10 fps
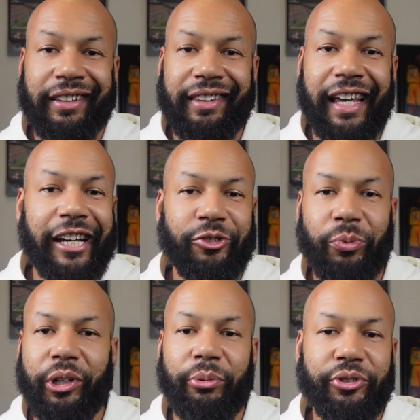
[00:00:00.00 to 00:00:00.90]
that's
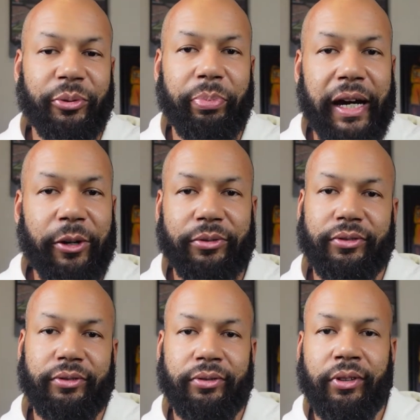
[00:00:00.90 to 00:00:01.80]
what it was
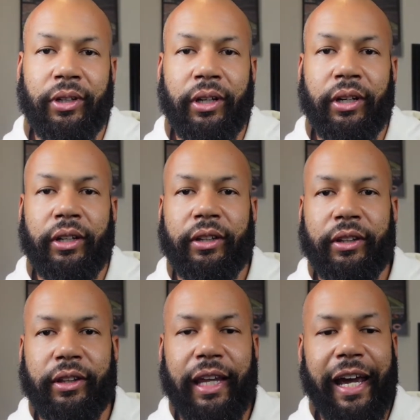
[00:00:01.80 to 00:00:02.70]
about.
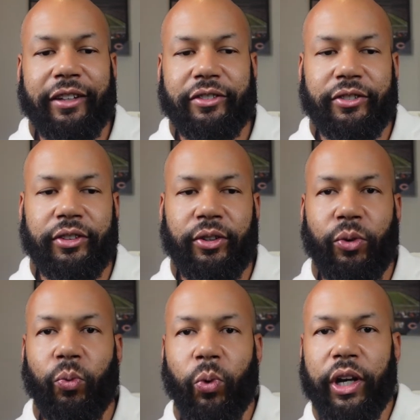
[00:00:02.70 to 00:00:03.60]
That's
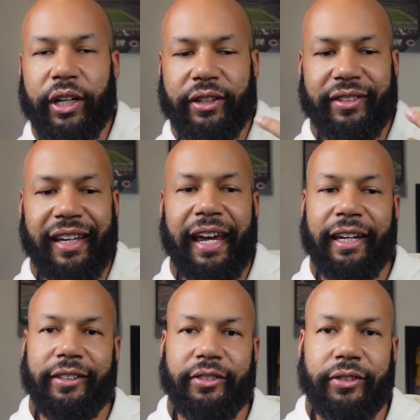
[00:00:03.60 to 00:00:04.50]
what it
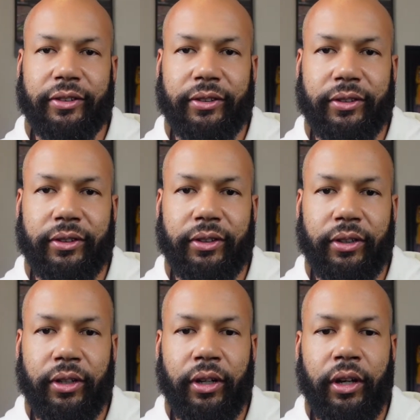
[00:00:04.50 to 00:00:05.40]
takes.
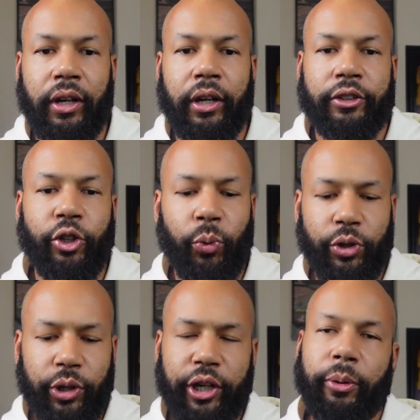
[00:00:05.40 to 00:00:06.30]
So when
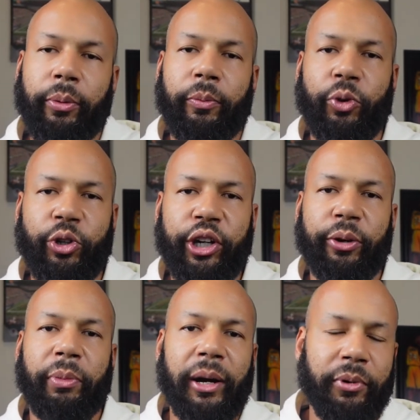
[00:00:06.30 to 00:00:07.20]
you hear
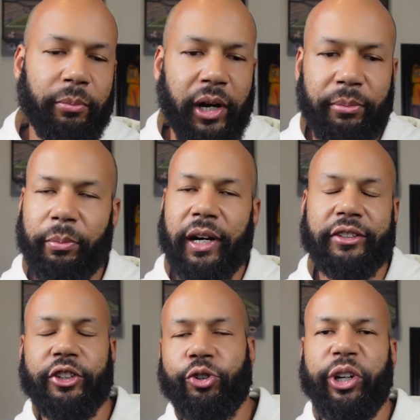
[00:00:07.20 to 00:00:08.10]
Mamba
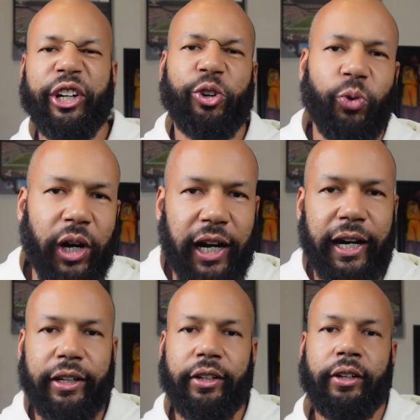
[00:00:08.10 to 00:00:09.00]
mindset, you hear
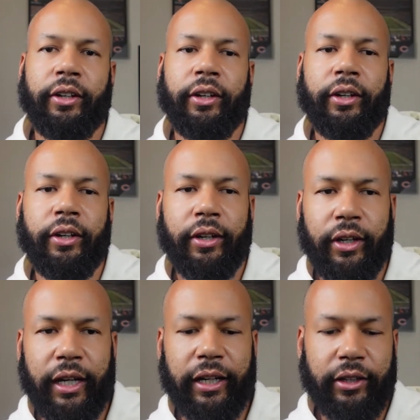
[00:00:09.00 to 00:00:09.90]
grind.
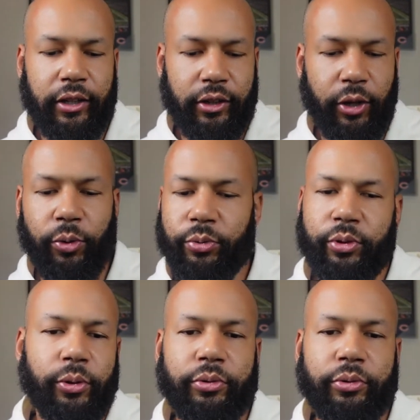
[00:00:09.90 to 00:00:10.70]
Okay, don't